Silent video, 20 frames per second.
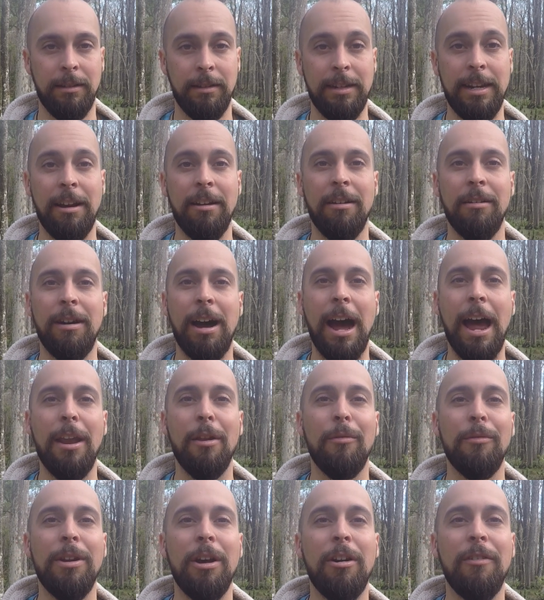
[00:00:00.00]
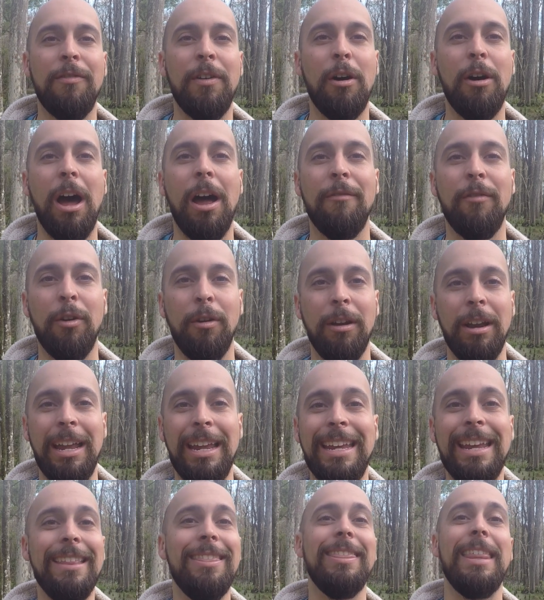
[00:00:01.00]
Now, I don't know if I'll ever
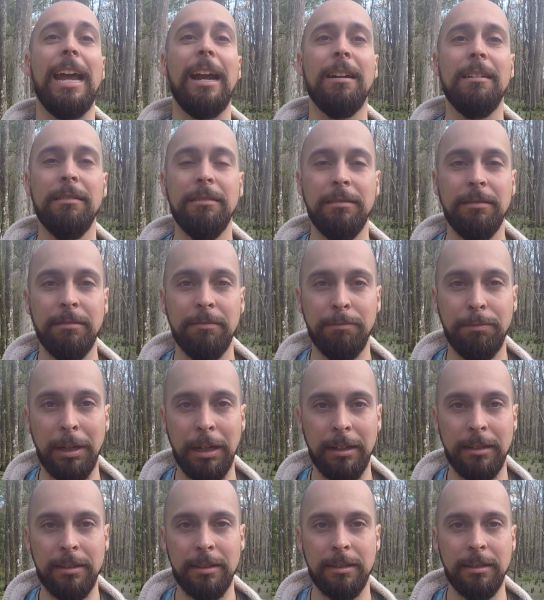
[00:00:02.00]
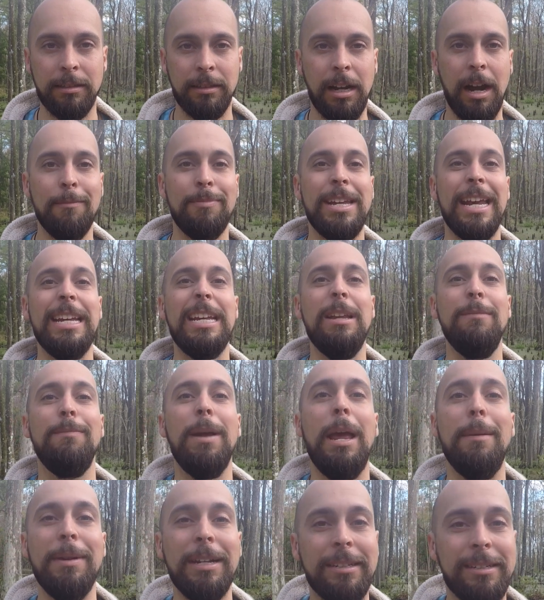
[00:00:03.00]
get there, but I'm taking
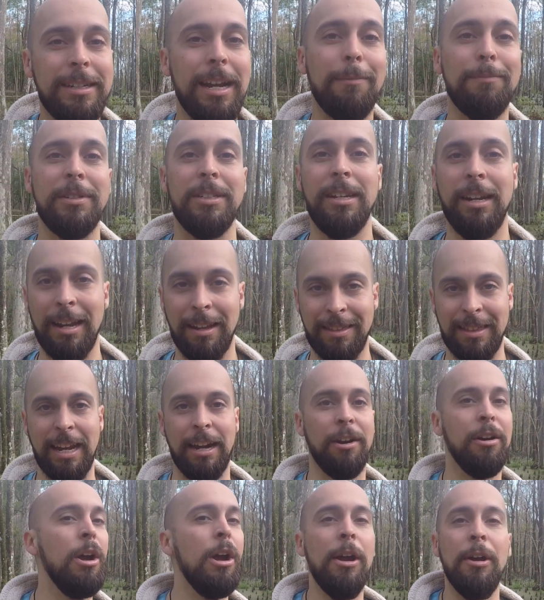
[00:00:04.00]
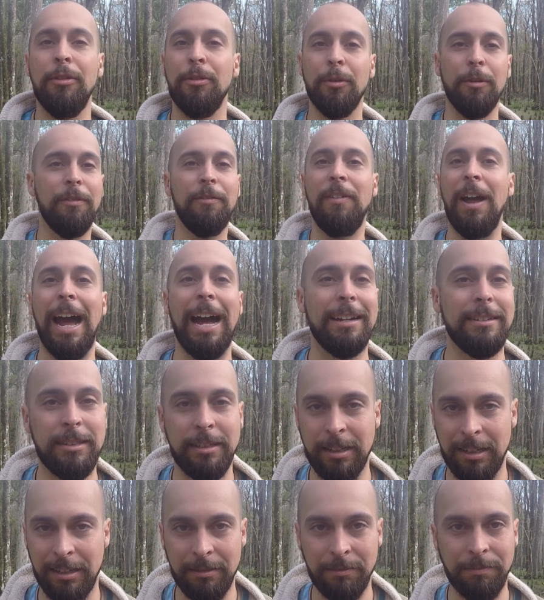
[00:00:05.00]
baby steps to get there through
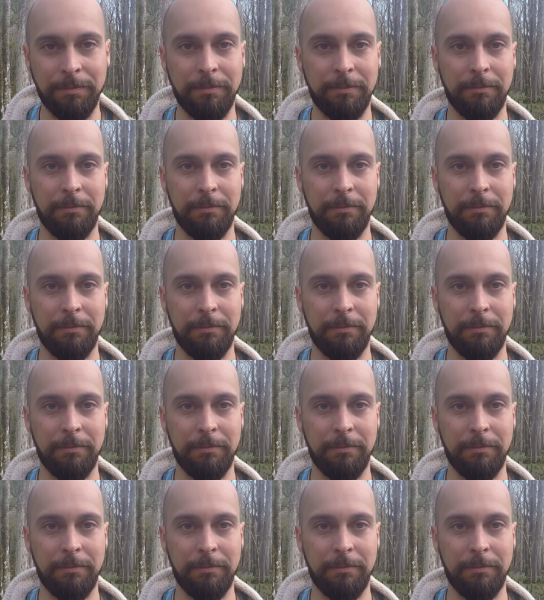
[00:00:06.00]
fasting,